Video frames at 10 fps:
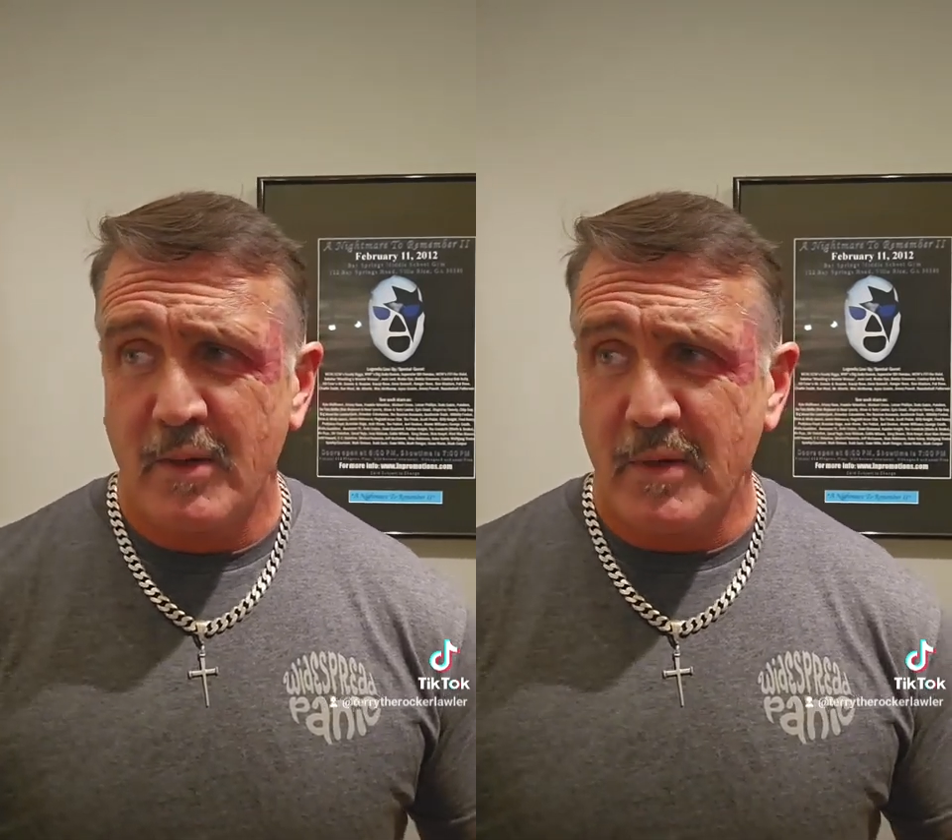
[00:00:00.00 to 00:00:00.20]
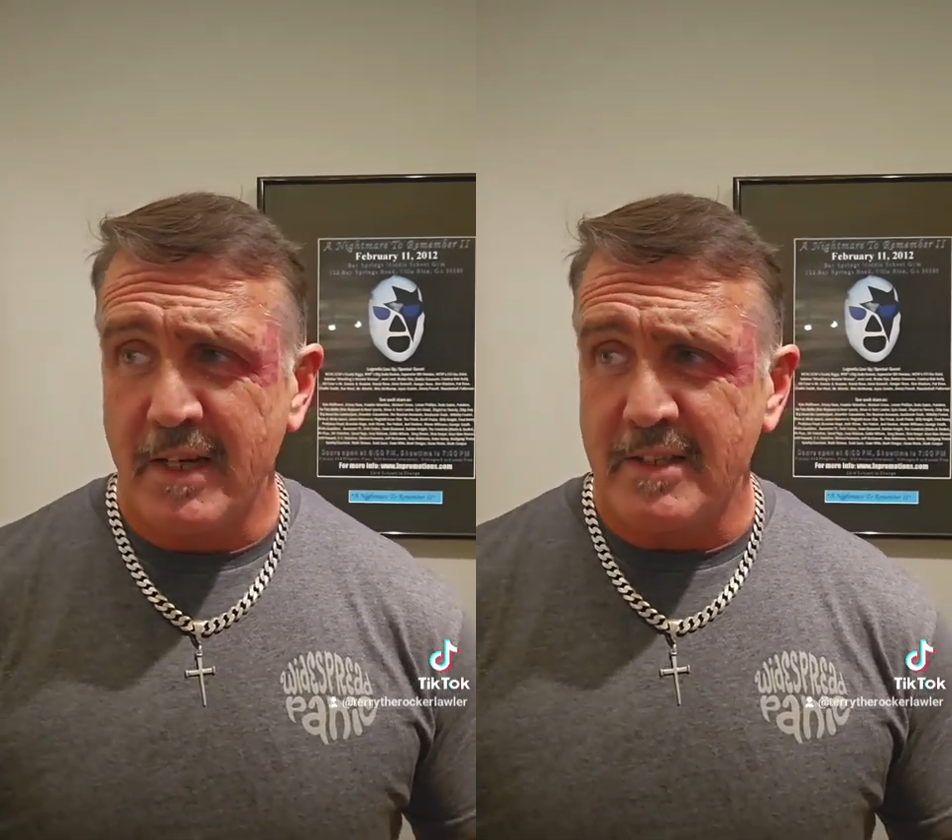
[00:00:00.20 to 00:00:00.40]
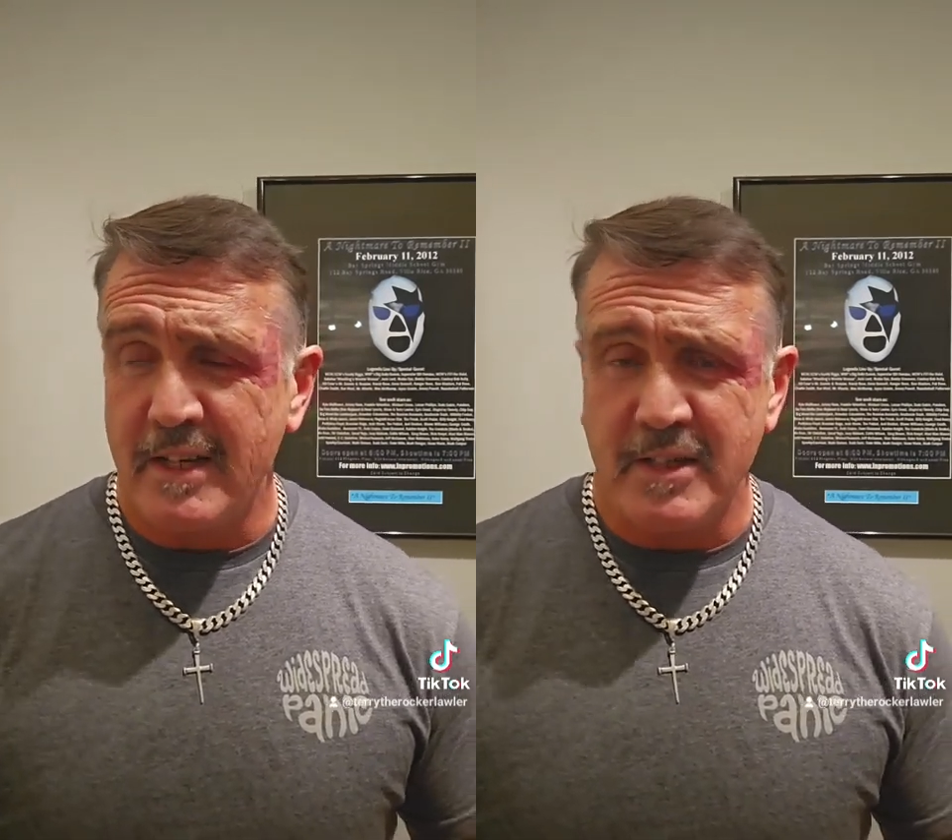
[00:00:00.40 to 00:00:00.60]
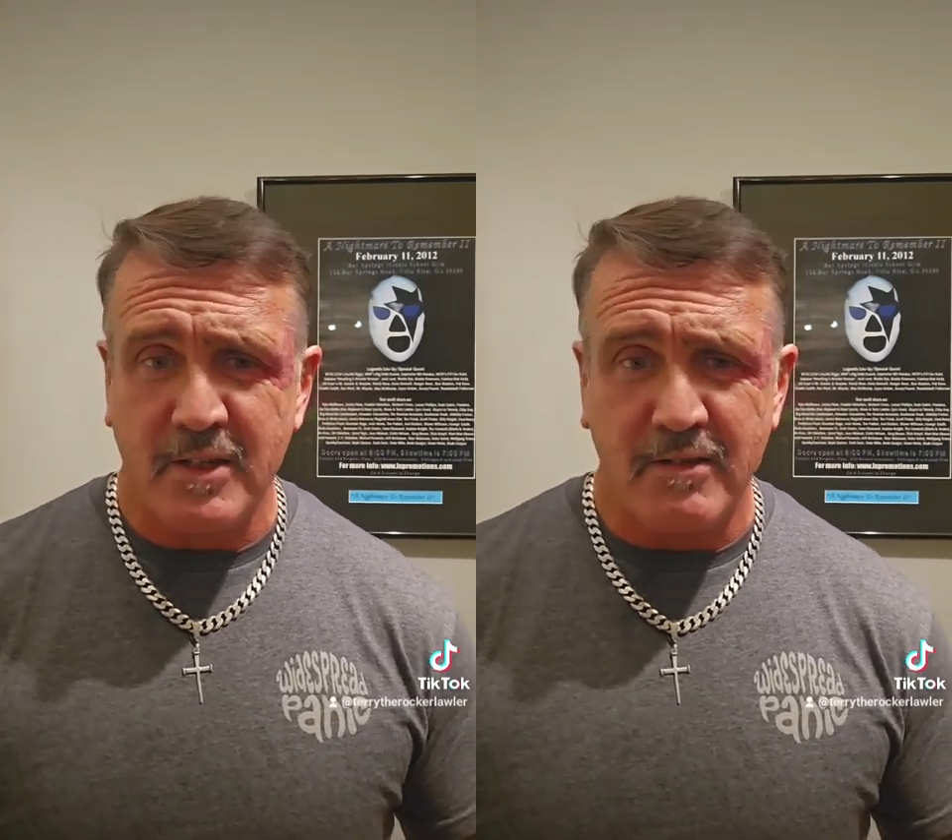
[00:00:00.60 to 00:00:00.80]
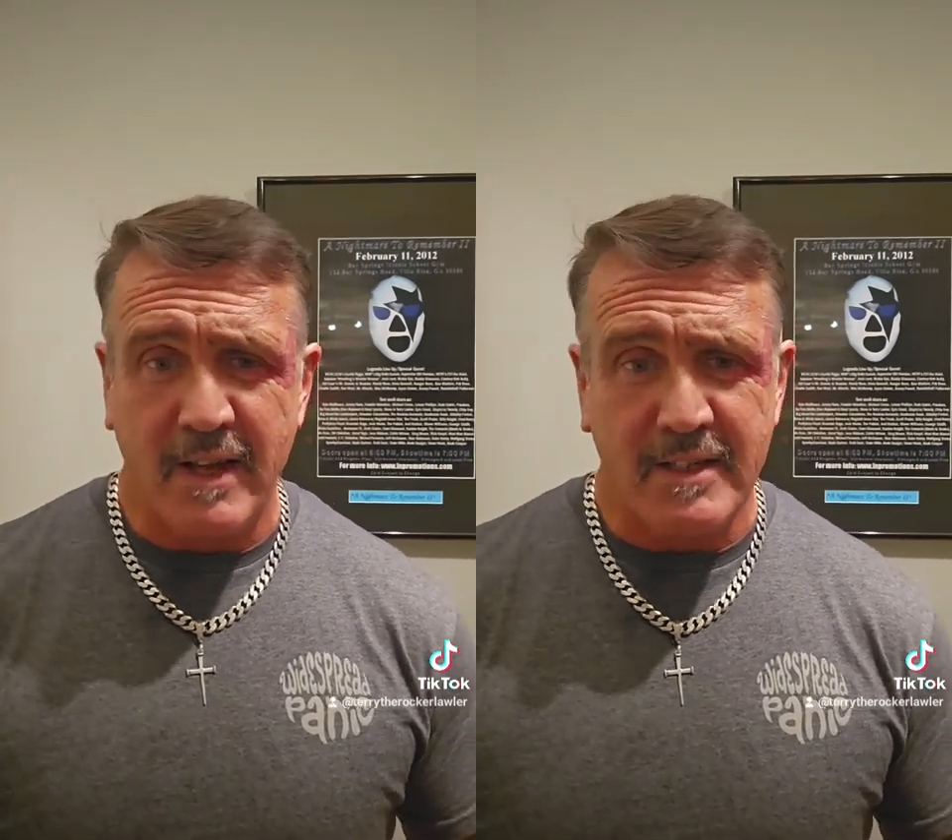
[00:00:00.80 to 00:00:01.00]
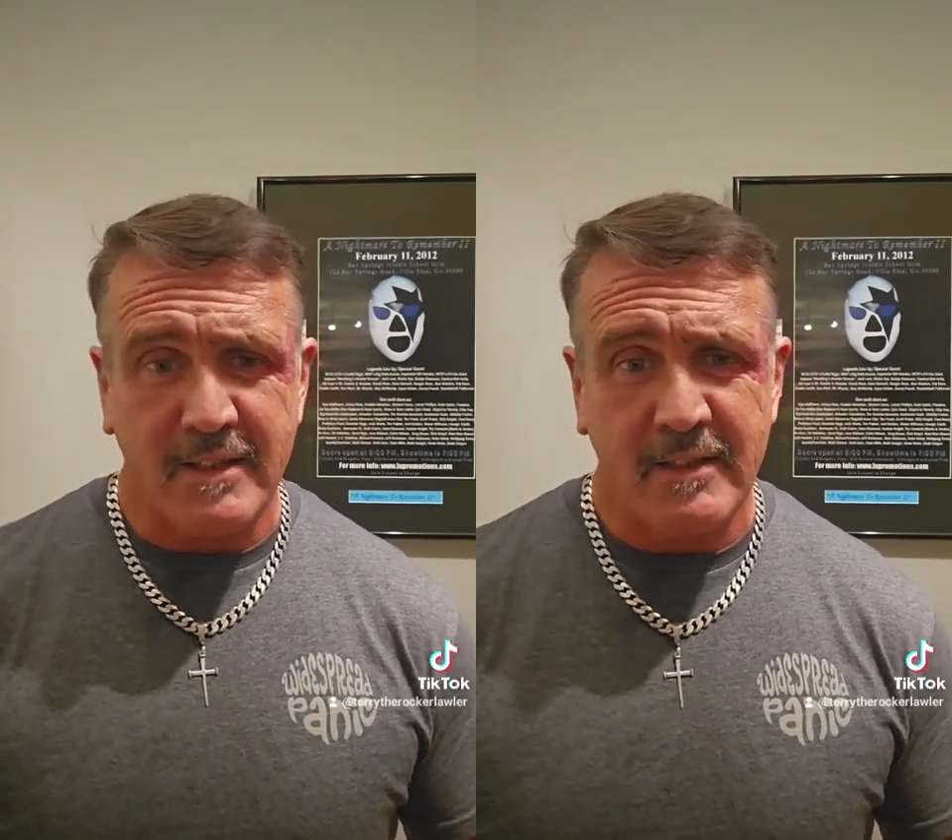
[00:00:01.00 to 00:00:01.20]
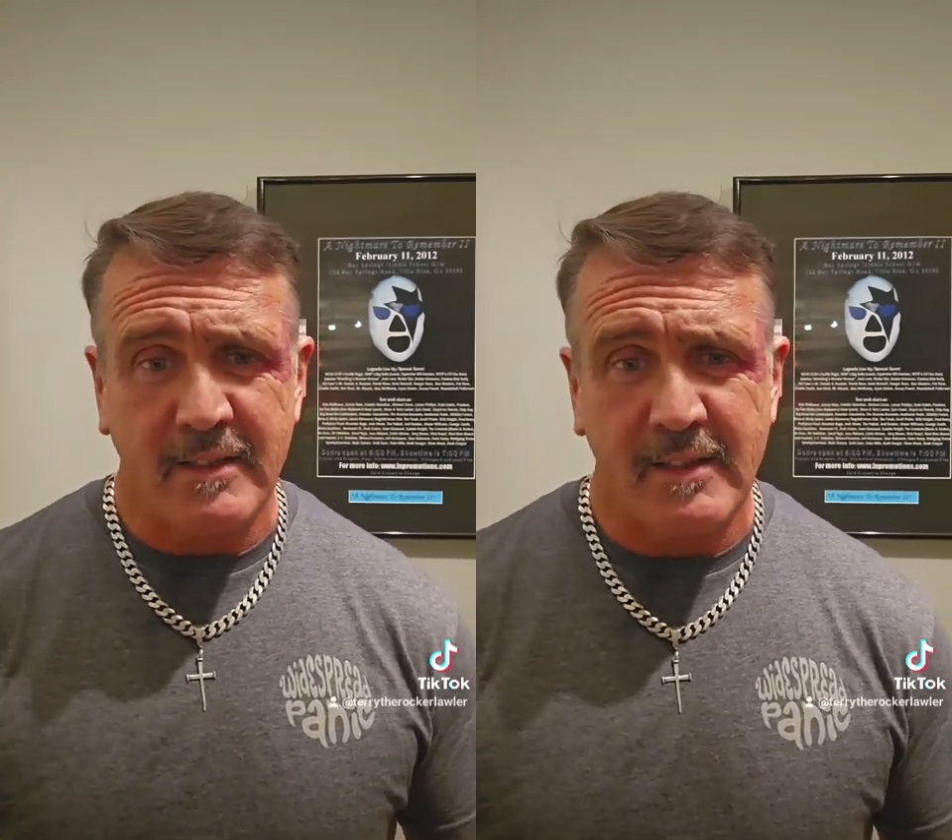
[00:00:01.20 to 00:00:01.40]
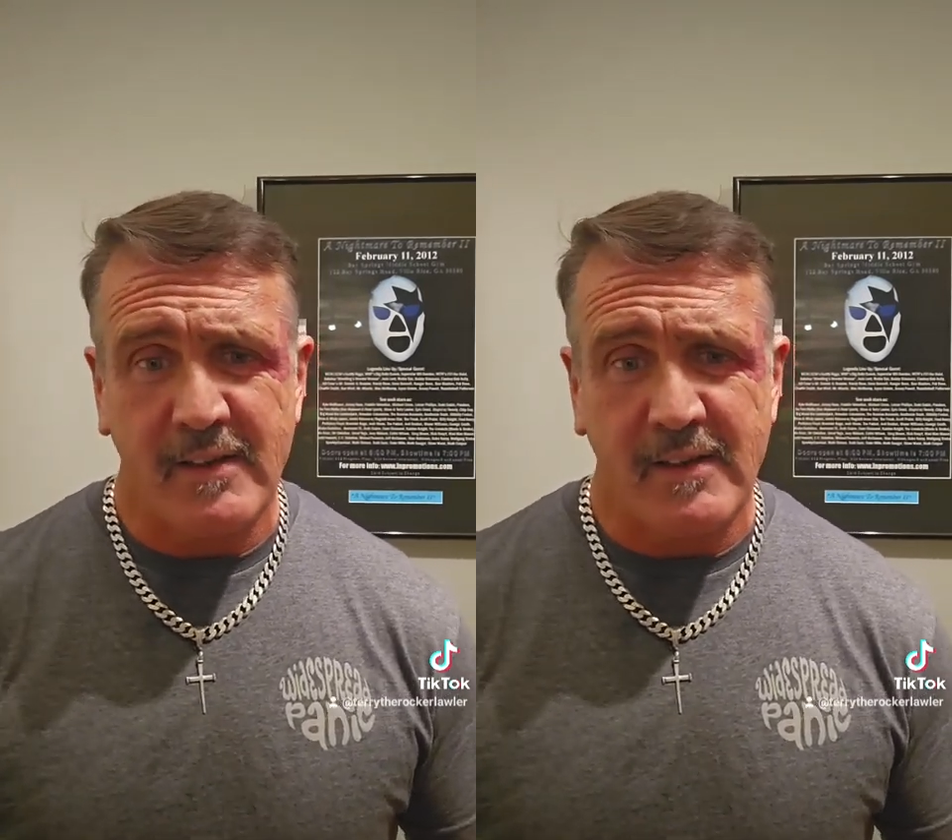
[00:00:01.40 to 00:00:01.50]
We get there and starts wrestling,